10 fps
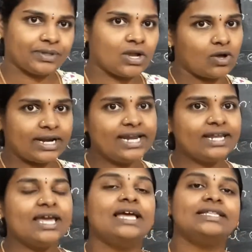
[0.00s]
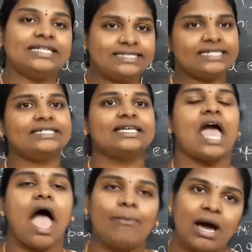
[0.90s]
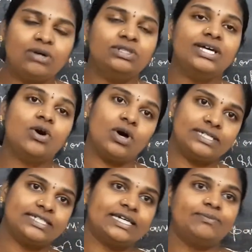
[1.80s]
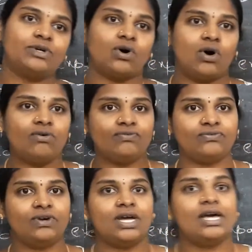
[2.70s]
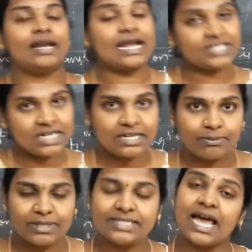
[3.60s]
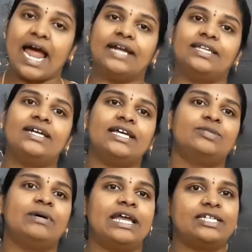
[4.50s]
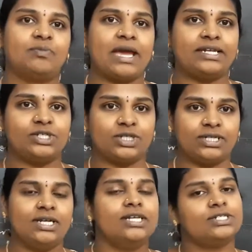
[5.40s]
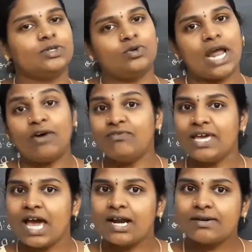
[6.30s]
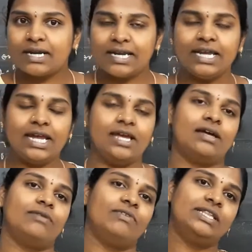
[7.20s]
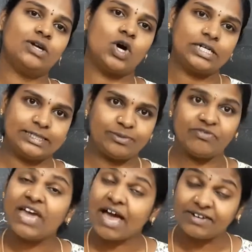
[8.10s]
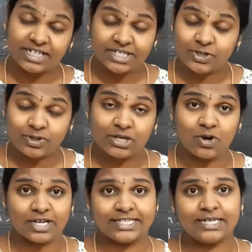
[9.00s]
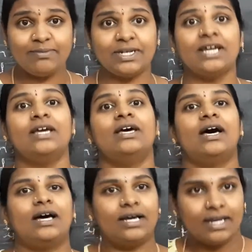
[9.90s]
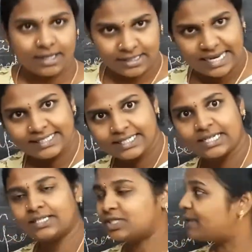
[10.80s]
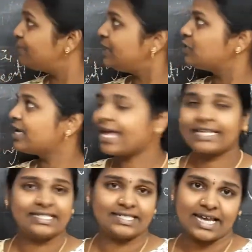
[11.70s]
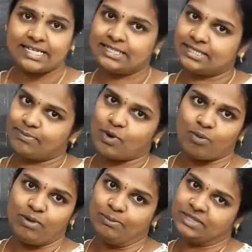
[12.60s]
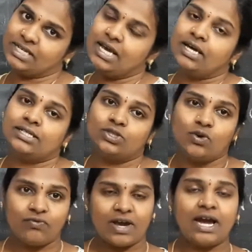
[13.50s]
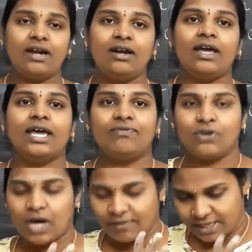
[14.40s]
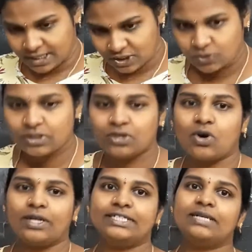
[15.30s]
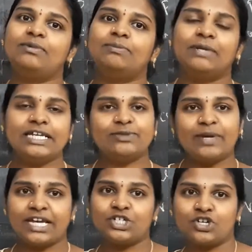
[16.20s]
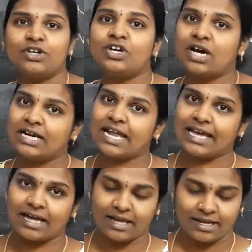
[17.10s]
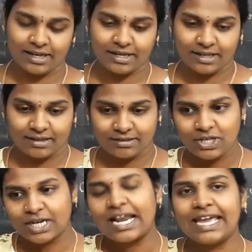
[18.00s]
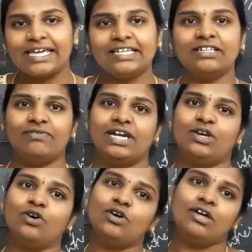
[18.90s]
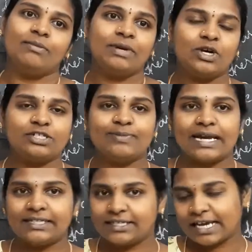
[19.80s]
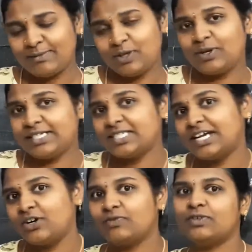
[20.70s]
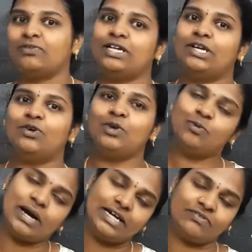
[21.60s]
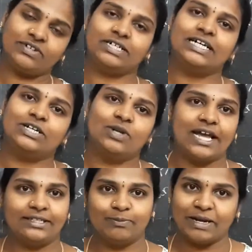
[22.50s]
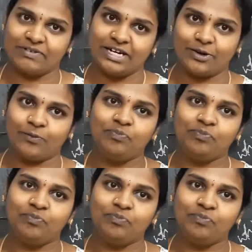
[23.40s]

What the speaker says: Alright, this is about the concept of rational numbers and their decimal expansion. So now we are ready with the concept. We have understood the concept. Let's jump into the exercise problems. So far, if you have understood the concept, please make sure you are liking the video, because by the time you reach the end of the video, you might forget to like my video.